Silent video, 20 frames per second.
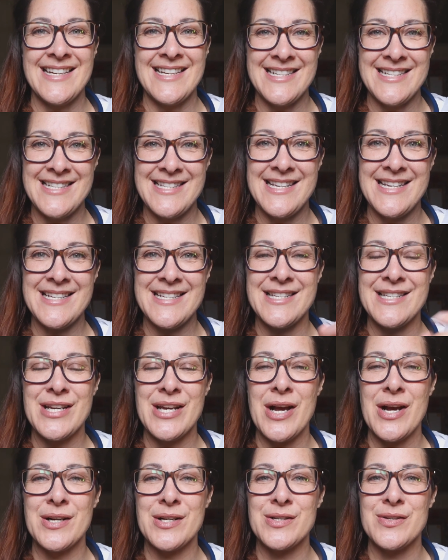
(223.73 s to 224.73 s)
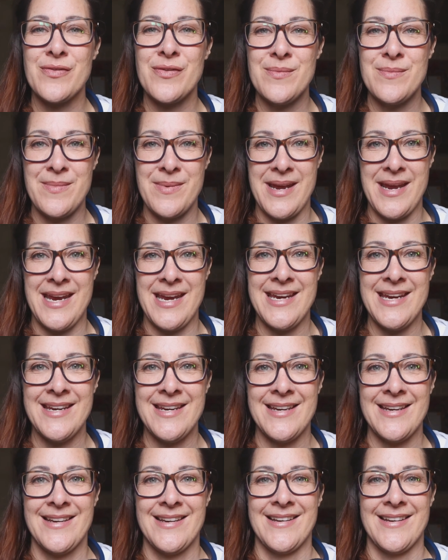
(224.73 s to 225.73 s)
Is this touch for
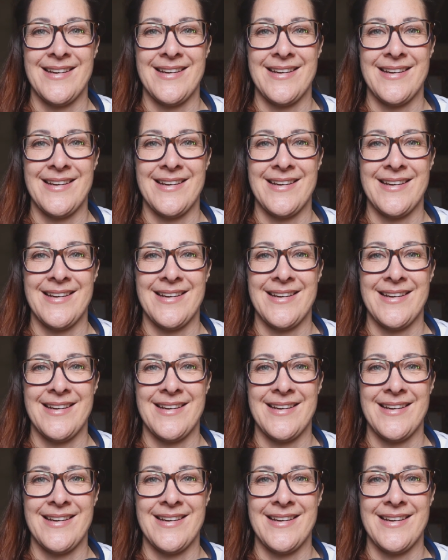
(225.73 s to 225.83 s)
me?